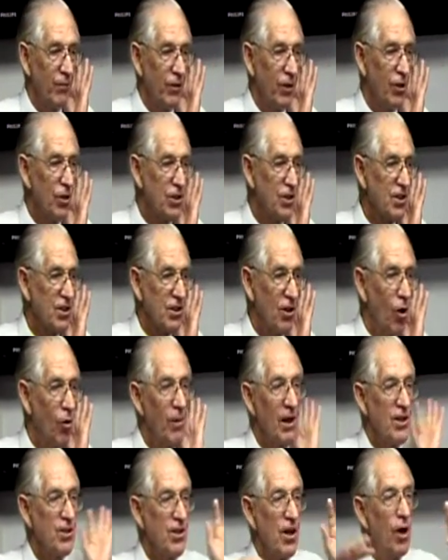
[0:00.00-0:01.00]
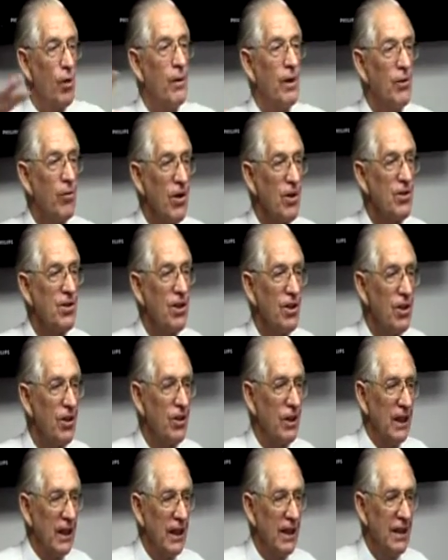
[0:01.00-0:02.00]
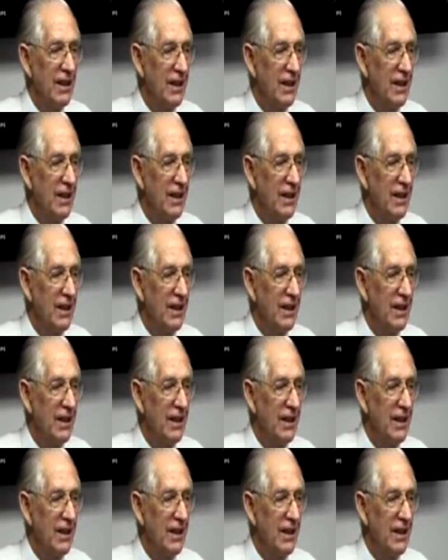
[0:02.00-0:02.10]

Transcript: because almost nobody wants to do it,